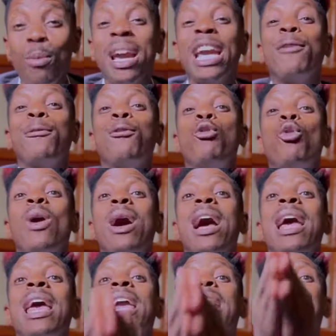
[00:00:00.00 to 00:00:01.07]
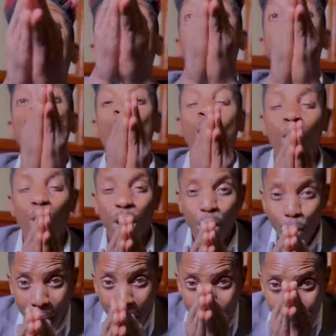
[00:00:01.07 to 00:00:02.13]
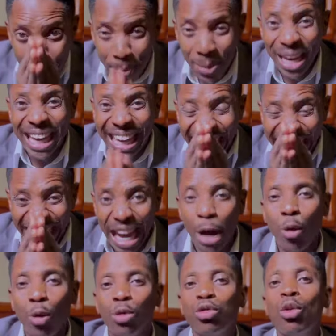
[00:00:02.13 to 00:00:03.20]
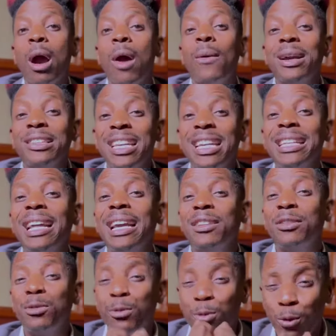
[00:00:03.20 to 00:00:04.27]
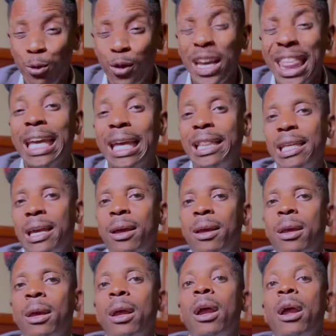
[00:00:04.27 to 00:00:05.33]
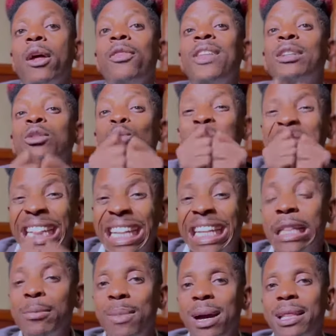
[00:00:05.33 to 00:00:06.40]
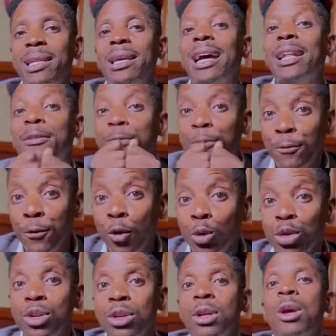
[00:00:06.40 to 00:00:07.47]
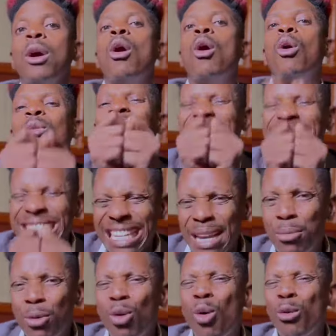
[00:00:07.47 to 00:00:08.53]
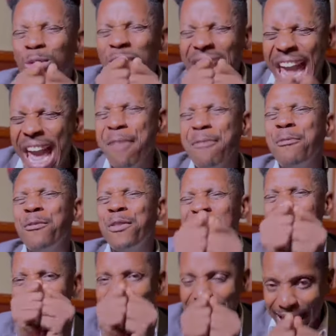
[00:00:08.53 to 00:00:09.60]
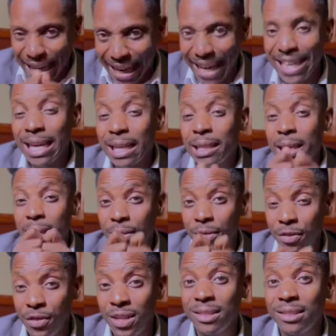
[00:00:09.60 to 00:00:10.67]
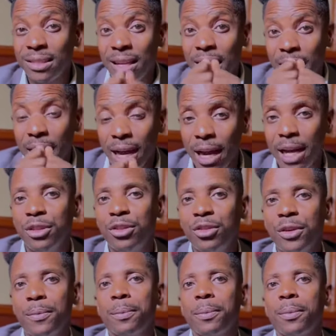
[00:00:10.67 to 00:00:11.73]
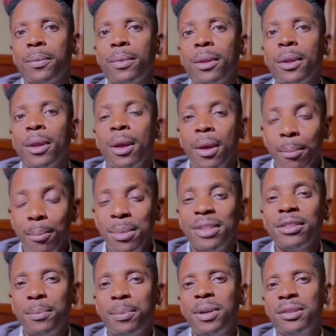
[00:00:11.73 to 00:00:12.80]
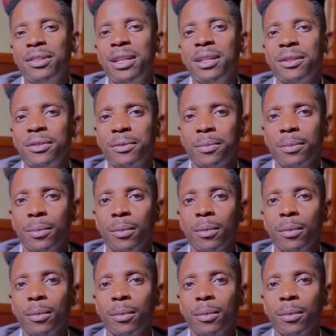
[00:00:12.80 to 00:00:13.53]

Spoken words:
Nyumba ikifungwa, inafungwa ukiwa peke yako. So our agenda is very clear that we need money and food on the table of every Kenyan in this country. Mr. President,